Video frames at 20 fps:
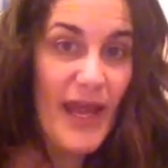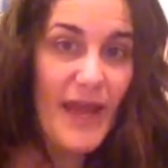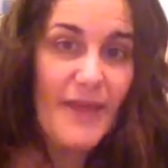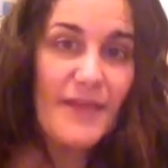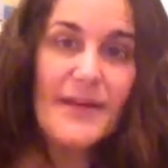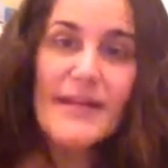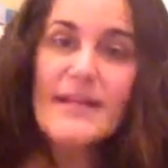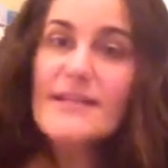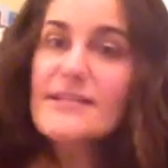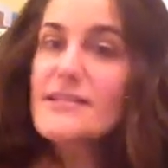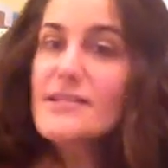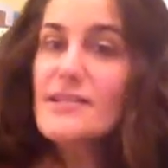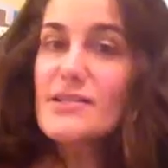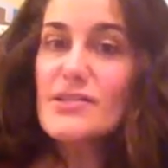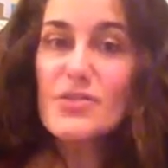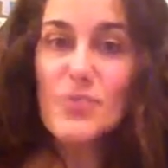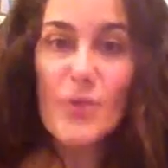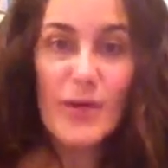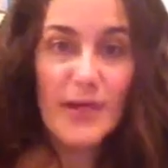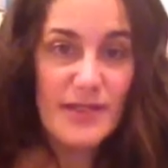The
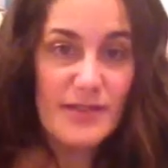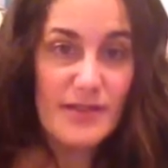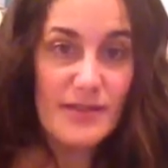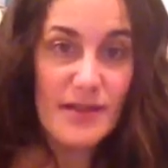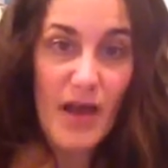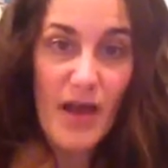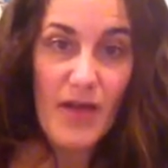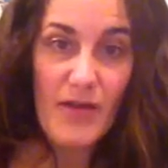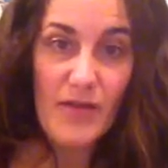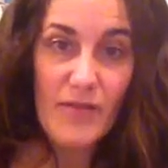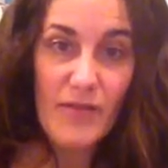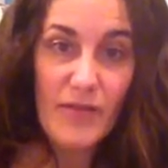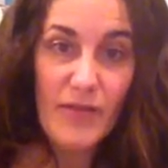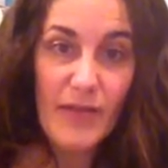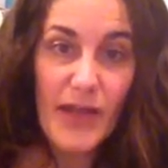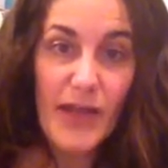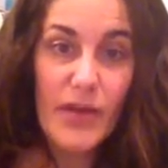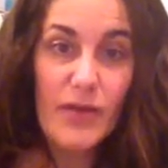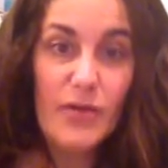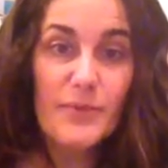easiest one is love.
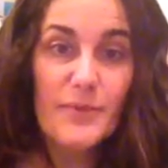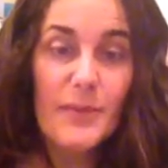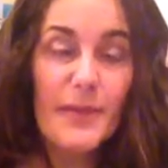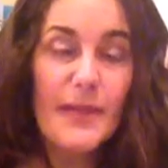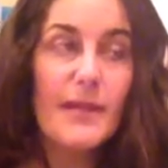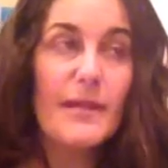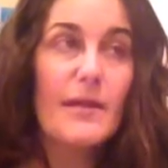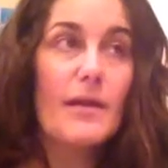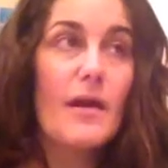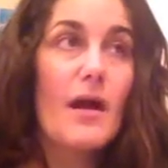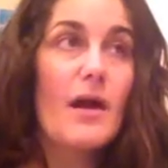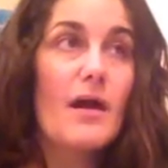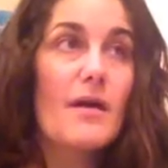It could be